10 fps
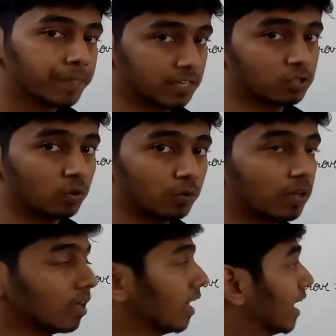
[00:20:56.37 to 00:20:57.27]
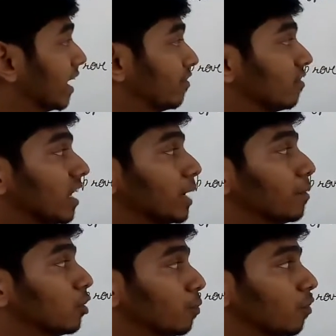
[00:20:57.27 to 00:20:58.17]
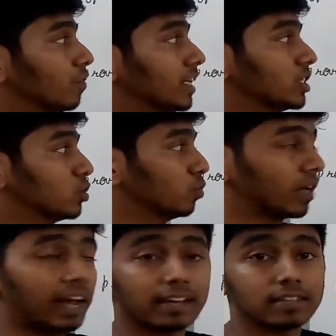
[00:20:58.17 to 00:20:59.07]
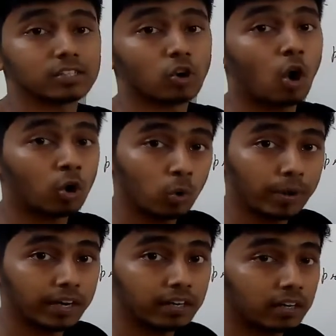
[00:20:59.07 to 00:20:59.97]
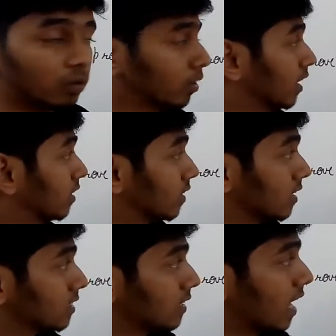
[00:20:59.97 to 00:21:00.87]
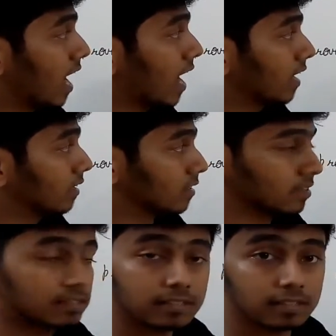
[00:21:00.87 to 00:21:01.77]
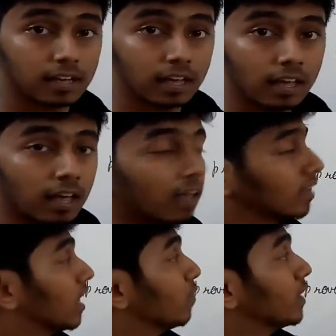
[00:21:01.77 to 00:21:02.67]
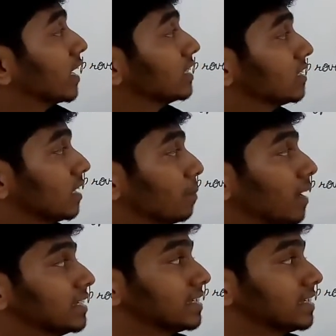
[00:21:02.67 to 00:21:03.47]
Yes or no? If we are able to prove these two triangles congruent, okay, this and this, then we can say by